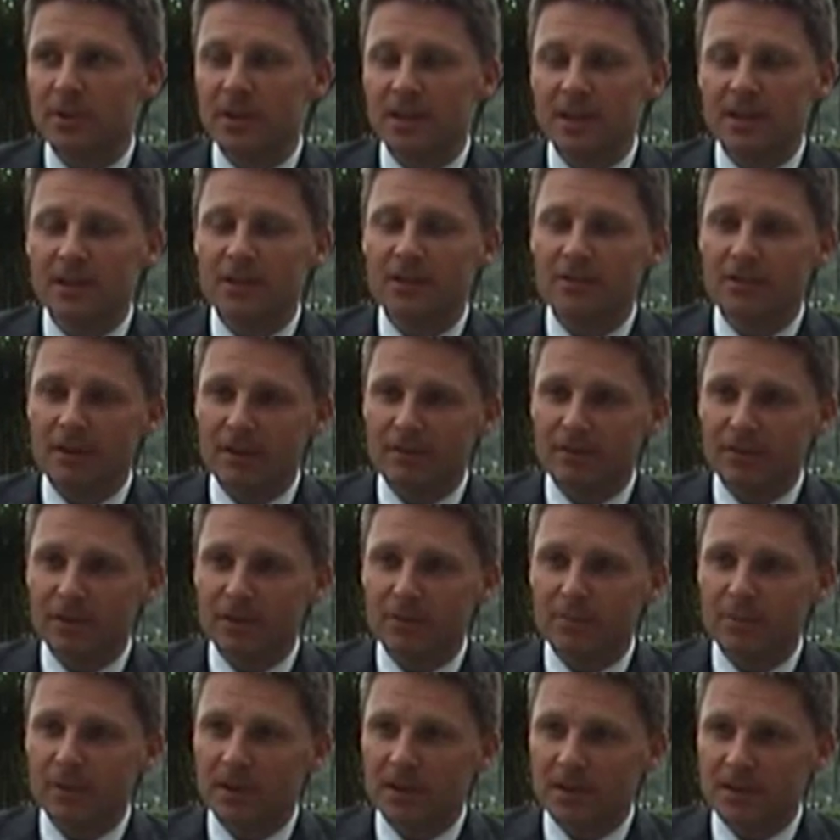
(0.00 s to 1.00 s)
we need the
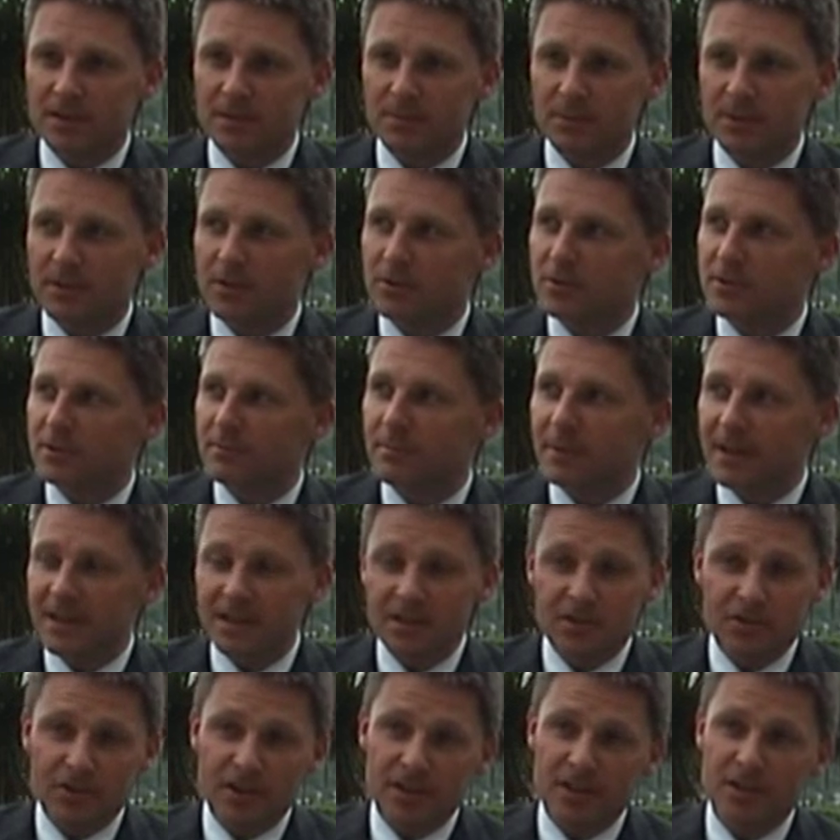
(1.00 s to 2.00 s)
revenue because we don't have
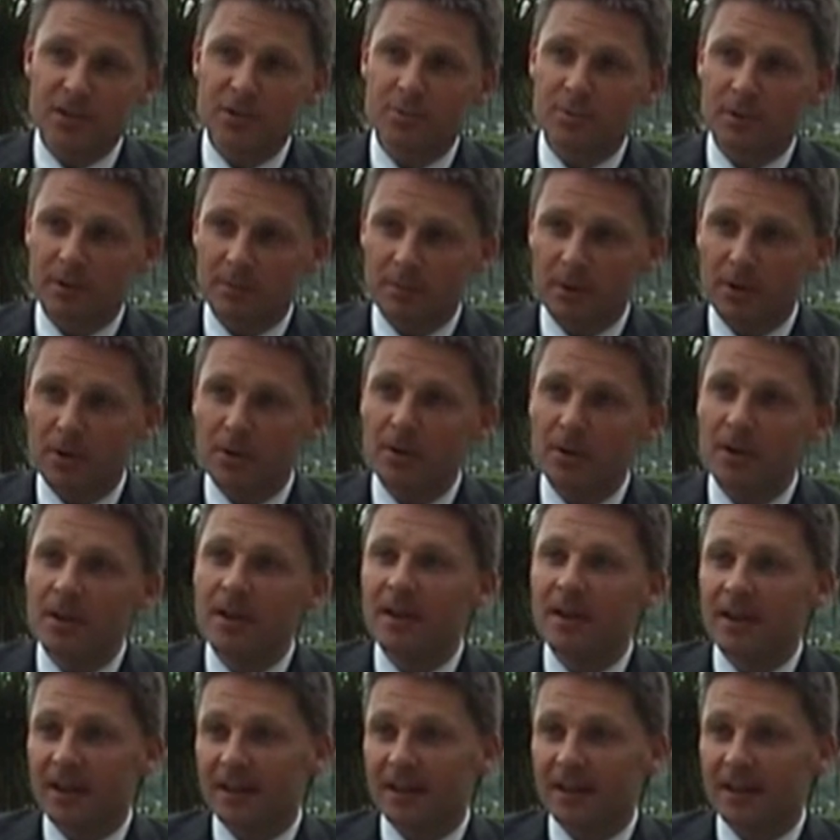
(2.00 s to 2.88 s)
many strings to our bow,